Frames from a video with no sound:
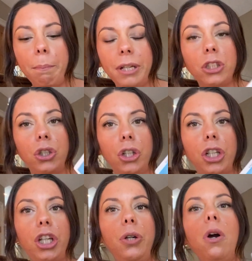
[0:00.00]

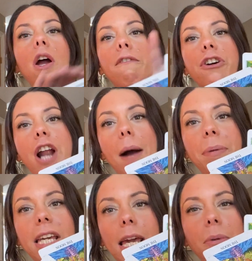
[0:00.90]
mistook you for not
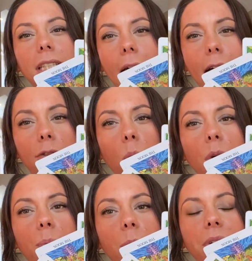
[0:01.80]
being able to have
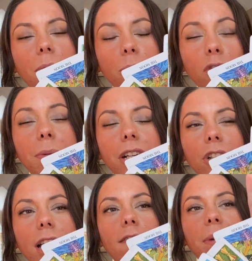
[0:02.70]
forward movement in
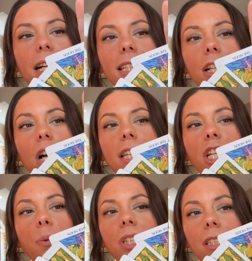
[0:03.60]
your life because they thought that
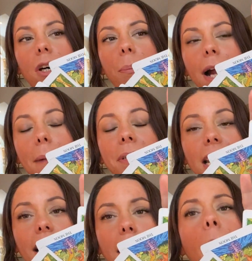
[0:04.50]
you were still perhaps
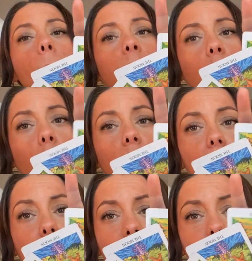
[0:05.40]
sitting in
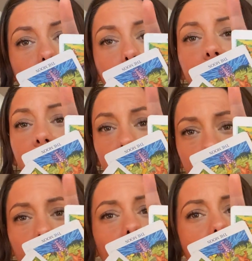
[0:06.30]
codependent
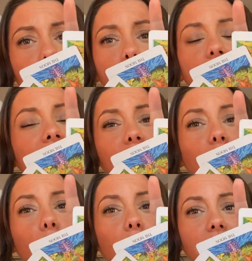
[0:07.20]
energy that
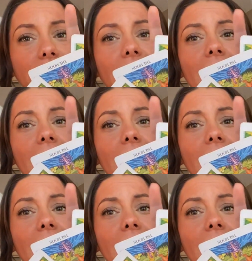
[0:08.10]
you weren't